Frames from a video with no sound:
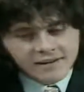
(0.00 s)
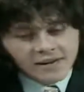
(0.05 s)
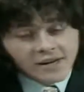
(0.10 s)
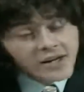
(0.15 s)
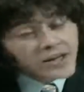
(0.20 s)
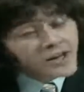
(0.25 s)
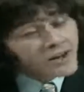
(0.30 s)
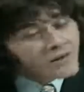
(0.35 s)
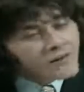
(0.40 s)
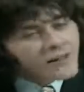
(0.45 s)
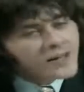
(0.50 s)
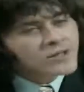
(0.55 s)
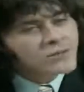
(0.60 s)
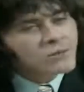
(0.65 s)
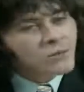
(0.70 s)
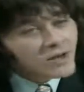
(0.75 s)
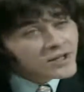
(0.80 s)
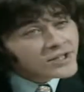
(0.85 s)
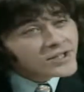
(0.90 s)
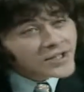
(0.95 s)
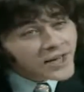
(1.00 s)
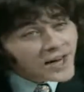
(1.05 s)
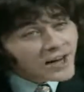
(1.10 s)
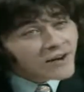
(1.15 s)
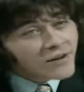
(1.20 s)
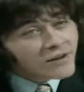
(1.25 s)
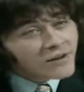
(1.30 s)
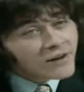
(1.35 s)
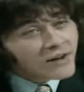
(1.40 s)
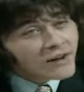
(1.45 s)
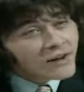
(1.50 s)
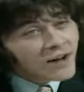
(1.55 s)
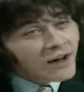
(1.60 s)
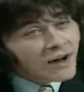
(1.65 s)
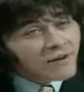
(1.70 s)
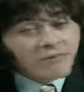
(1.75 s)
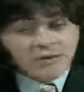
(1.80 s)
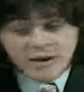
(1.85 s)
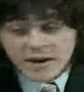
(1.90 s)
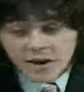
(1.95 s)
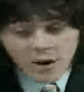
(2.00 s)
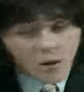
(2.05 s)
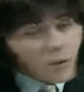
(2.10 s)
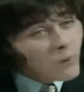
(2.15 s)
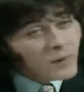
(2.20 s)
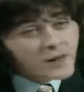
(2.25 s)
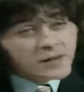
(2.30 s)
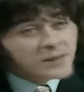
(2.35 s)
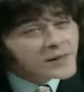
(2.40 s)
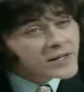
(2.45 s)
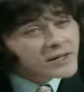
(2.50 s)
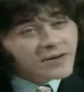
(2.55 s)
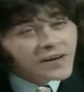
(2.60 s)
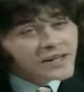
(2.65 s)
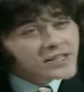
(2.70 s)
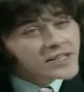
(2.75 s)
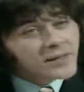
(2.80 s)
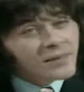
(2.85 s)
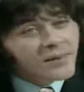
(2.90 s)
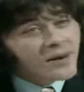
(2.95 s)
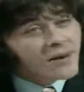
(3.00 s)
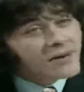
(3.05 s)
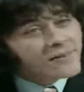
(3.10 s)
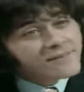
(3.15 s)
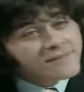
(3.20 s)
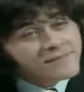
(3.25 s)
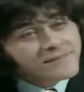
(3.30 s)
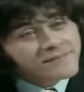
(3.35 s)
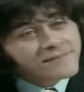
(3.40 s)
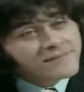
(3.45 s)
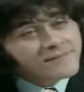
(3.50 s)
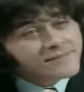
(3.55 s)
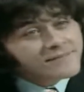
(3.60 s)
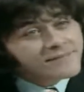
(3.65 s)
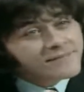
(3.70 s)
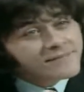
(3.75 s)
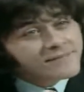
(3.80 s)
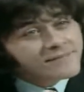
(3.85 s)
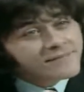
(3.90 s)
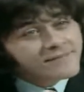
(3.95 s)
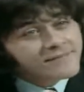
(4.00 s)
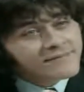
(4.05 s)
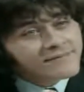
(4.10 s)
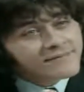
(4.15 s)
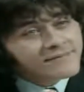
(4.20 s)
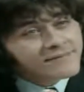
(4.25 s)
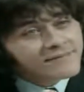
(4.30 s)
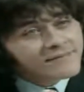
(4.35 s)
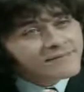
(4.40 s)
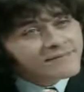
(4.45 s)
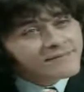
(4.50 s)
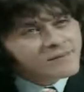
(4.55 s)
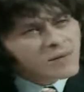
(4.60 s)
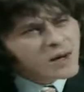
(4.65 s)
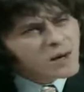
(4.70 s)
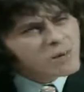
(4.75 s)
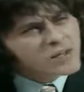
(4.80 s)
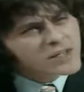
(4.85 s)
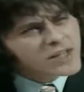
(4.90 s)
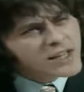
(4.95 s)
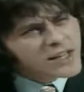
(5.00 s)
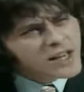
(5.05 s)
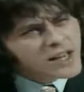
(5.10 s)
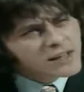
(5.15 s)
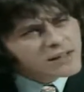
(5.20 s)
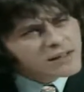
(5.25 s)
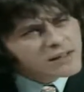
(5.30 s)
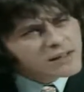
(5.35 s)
You know, that's one town I've really always been crazy about. Where was it again?